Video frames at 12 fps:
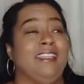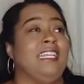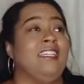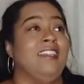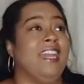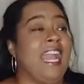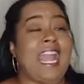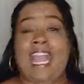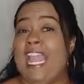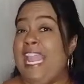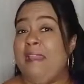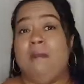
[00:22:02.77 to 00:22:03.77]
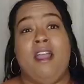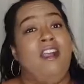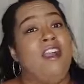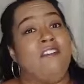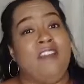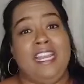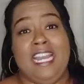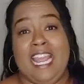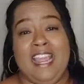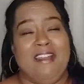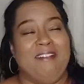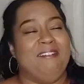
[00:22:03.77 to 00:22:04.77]
like, look, I got hate in my heart right
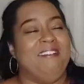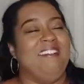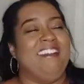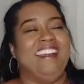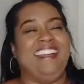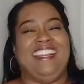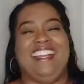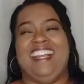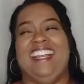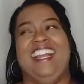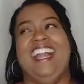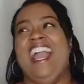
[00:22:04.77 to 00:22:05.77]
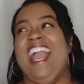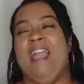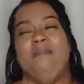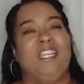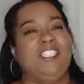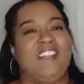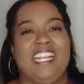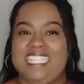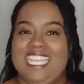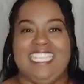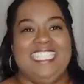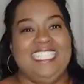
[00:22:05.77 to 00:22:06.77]
now. I'm not trying to
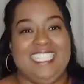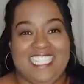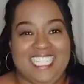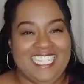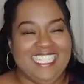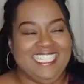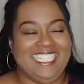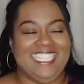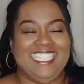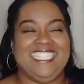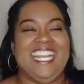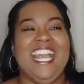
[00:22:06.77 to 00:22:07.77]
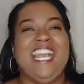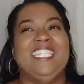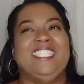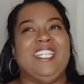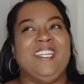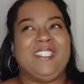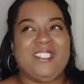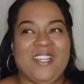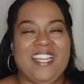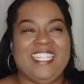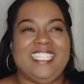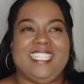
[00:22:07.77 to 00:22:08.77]
take this to Jesus. So
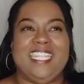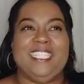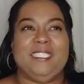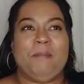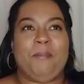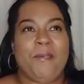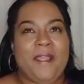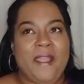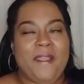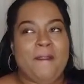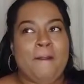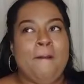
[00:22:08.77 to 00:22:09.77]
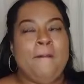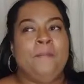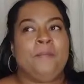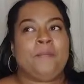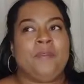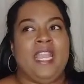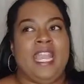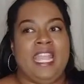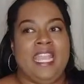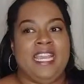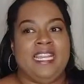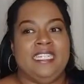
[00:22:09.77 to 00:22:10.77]
Toya says a prayer,
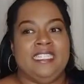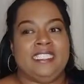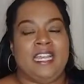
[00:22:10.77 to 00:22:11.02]
and